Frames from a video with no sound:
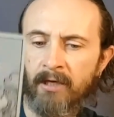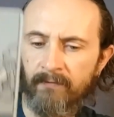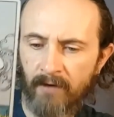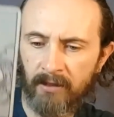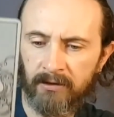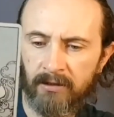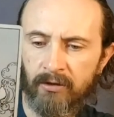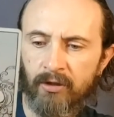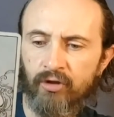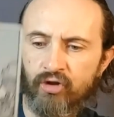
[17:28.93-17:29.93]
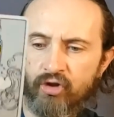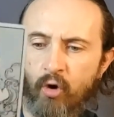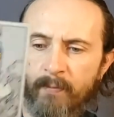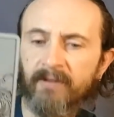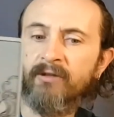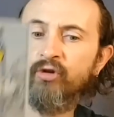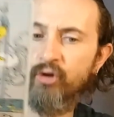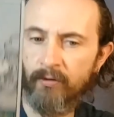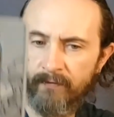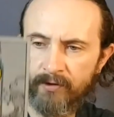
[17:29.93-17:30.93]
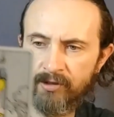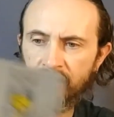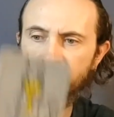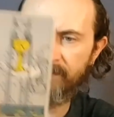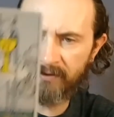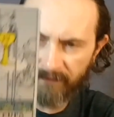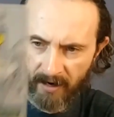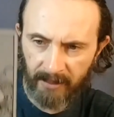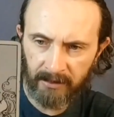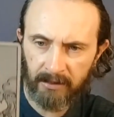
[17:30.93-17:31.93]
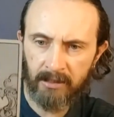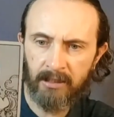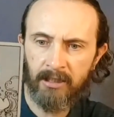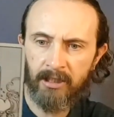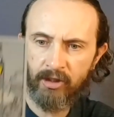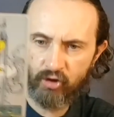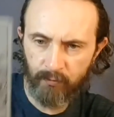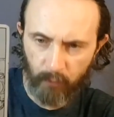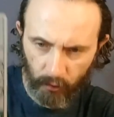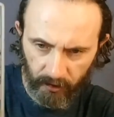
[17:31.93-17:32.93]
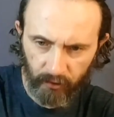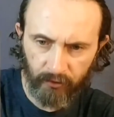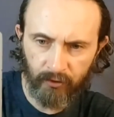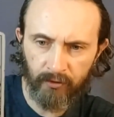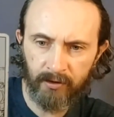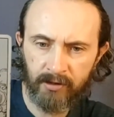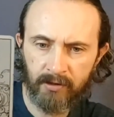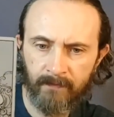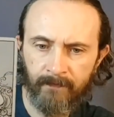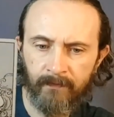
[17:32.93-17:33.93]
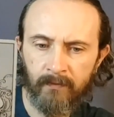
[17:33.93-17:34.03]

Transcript: And if not, you're just hoping that the universe, the divine, is supporting you through this.